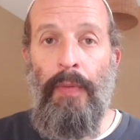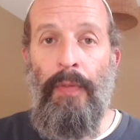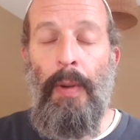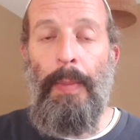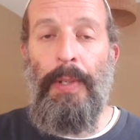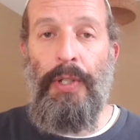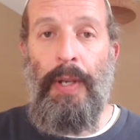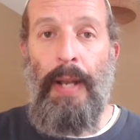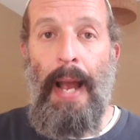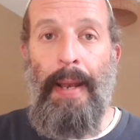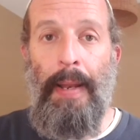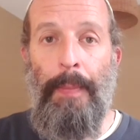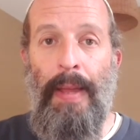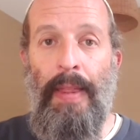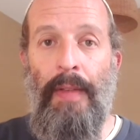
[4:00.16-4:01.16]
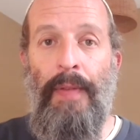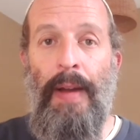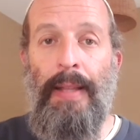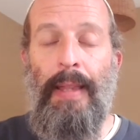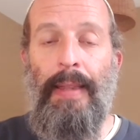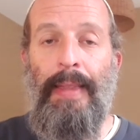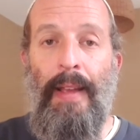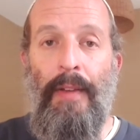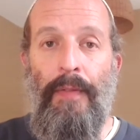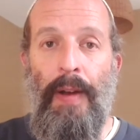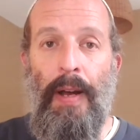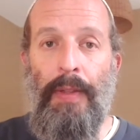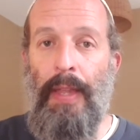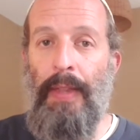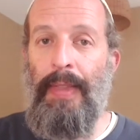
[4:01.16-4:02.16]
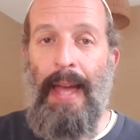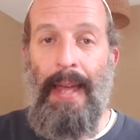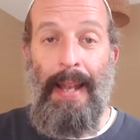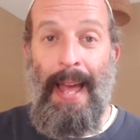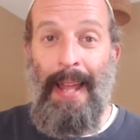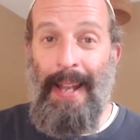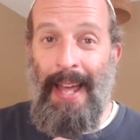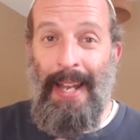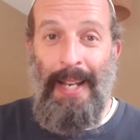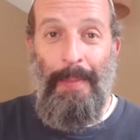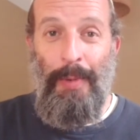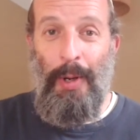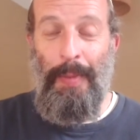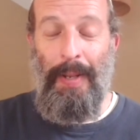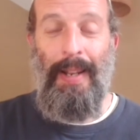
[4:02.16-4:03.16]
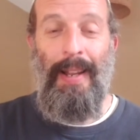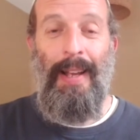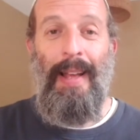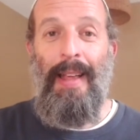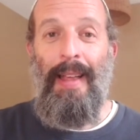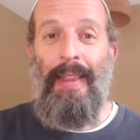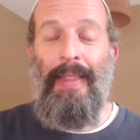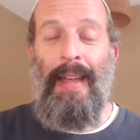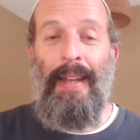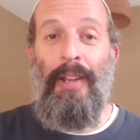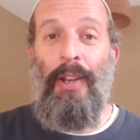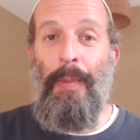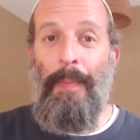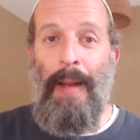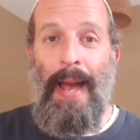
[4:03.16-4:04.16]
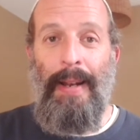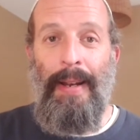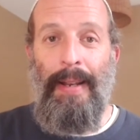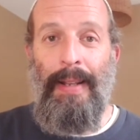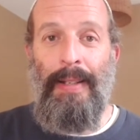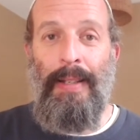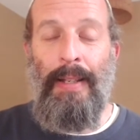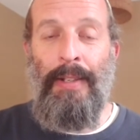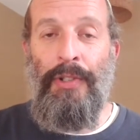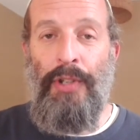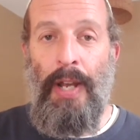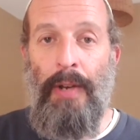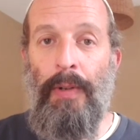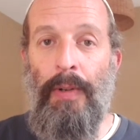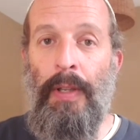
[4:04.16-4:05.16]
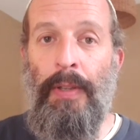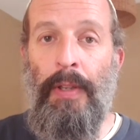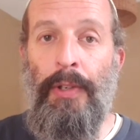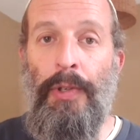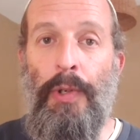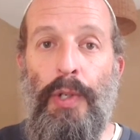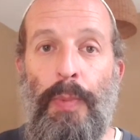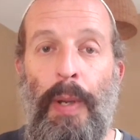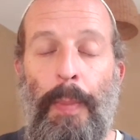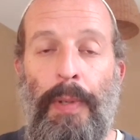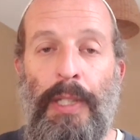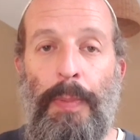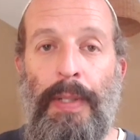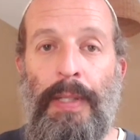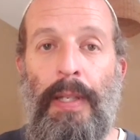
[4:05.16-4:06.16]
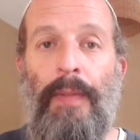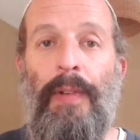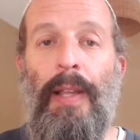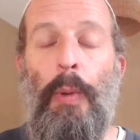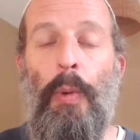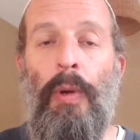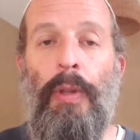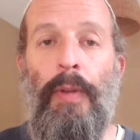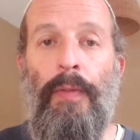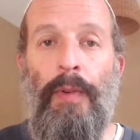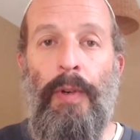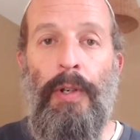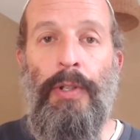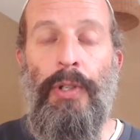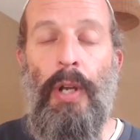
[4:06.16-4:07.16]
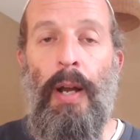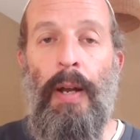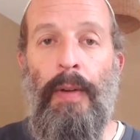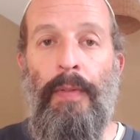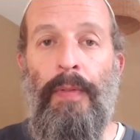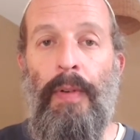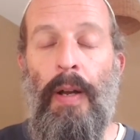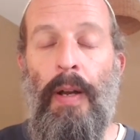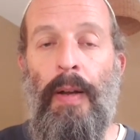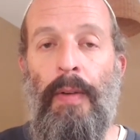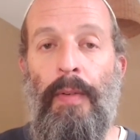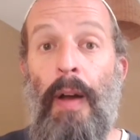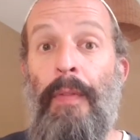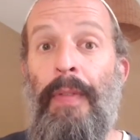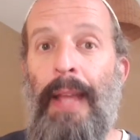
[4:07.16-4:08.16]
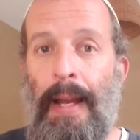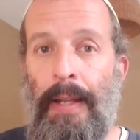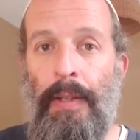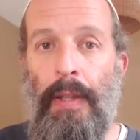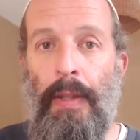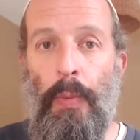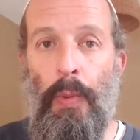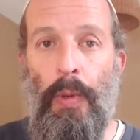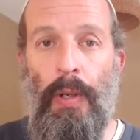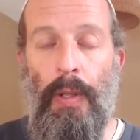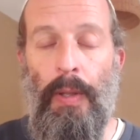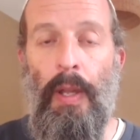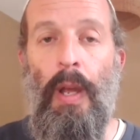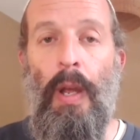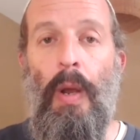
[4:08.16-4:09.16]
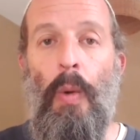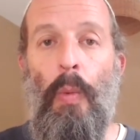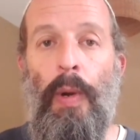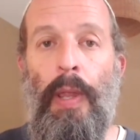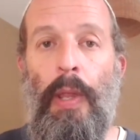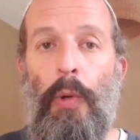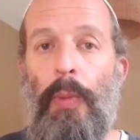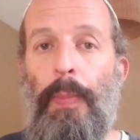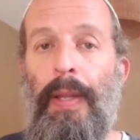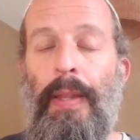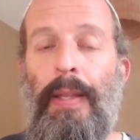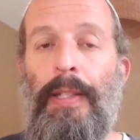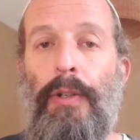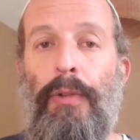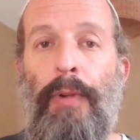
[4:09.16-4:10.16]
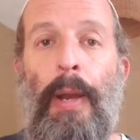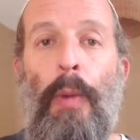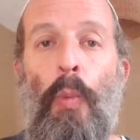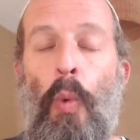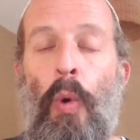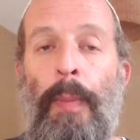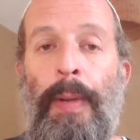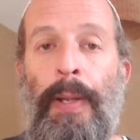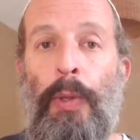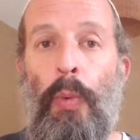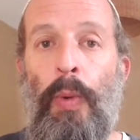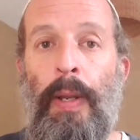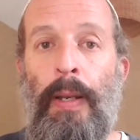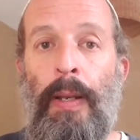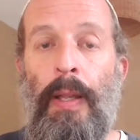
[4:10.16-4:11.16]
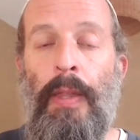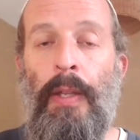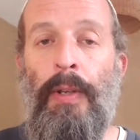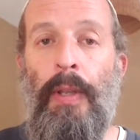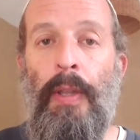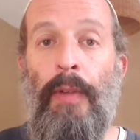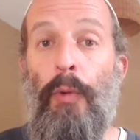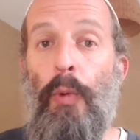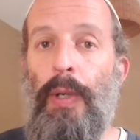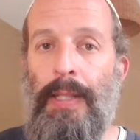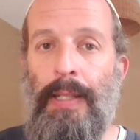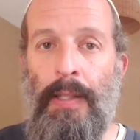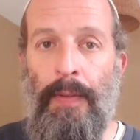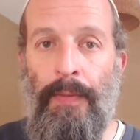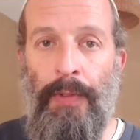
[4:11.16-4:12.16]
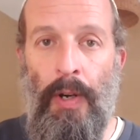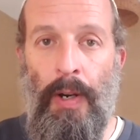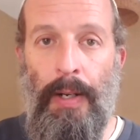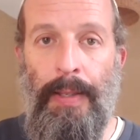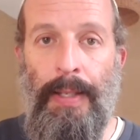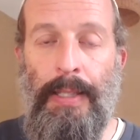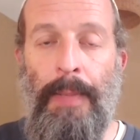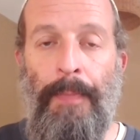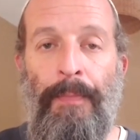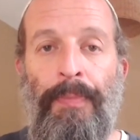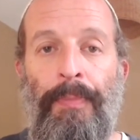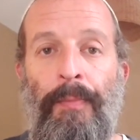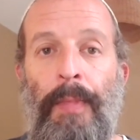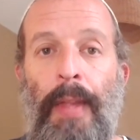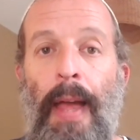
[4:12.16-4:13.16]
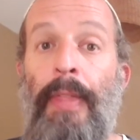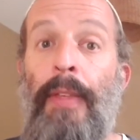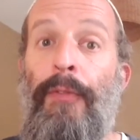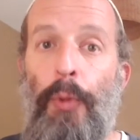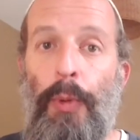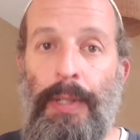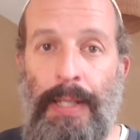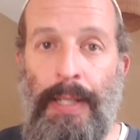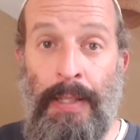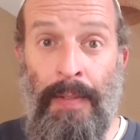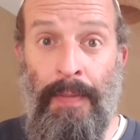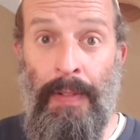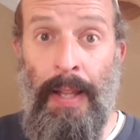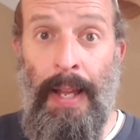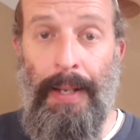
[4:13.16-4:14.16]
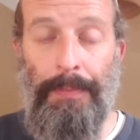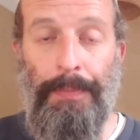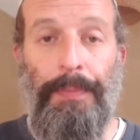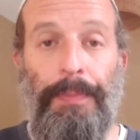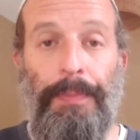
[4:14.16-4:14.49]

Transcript: were very much guided by the fact that they felt that at any moment that humanity in general and the Jewish people specifically were on the verge of the end of the world, where there would be this great war between the forces of darkness and the forces of light.